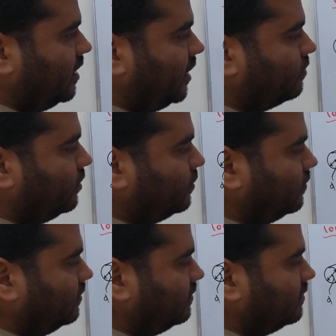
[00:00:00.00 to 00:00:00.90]
equal
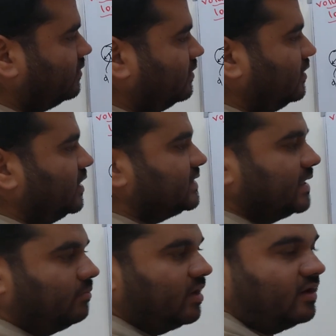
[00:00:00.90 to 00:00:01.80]
to
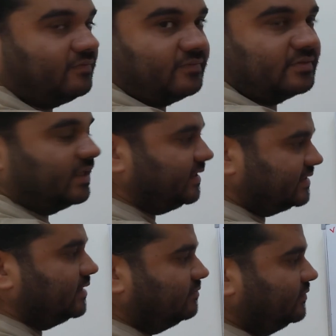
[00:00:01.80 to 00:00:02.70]
sum of, that
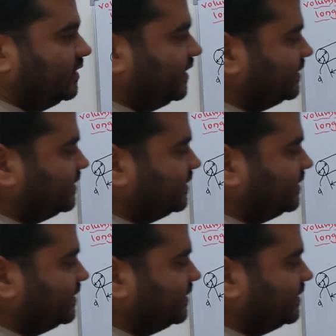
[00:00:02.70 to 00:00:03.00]
is sum